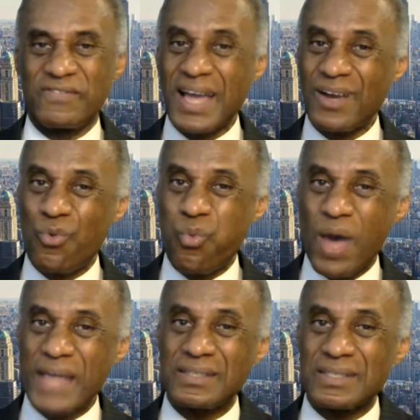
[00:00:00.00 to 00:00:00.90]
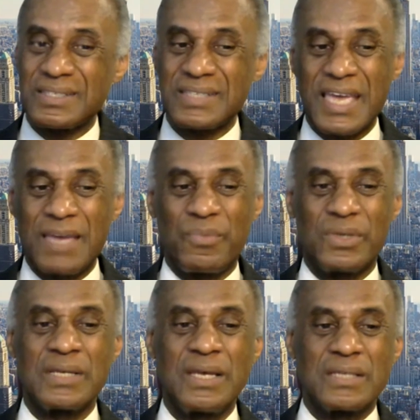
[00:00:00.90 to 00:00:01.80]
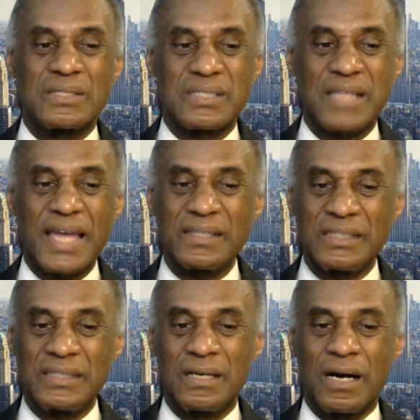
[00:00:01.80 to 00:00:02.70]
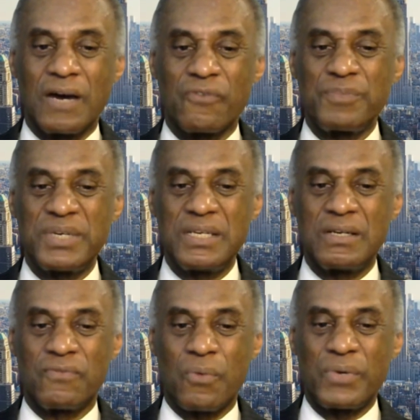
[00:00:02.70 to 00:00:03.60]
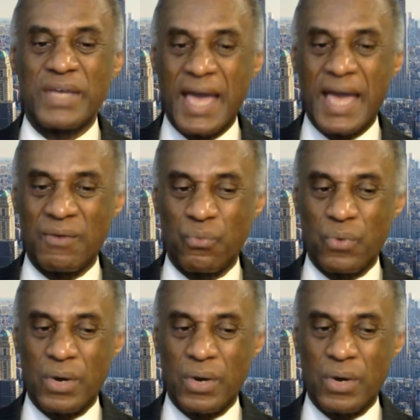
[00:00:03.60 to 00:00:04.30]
Not quite the same, but slightly a repeat of what we had.